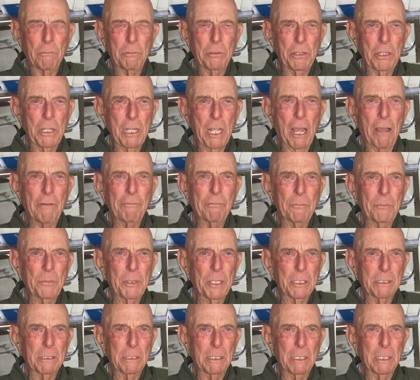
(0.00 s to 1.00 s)
with the
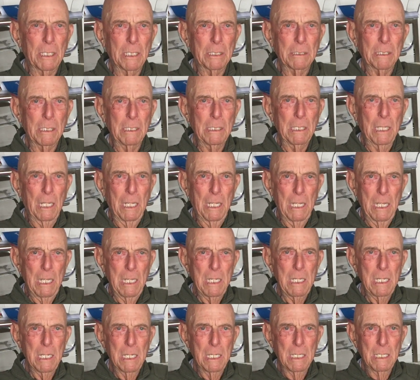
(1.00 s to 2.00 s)
alphabet at the
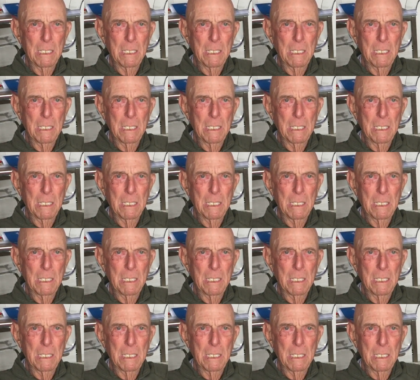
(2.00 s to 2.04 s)
A,